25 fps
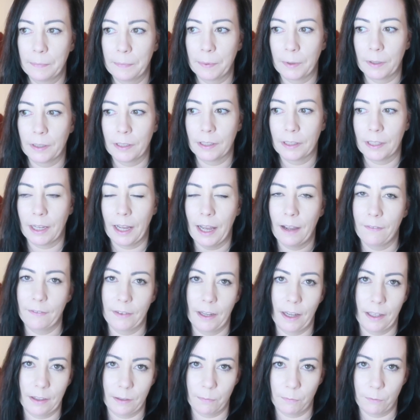but I haven't
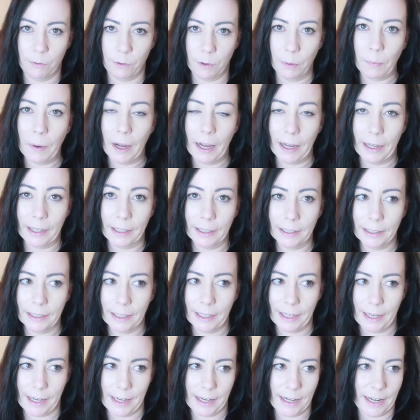had them for a while
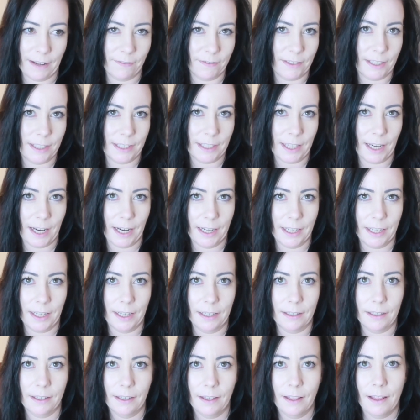and I've decided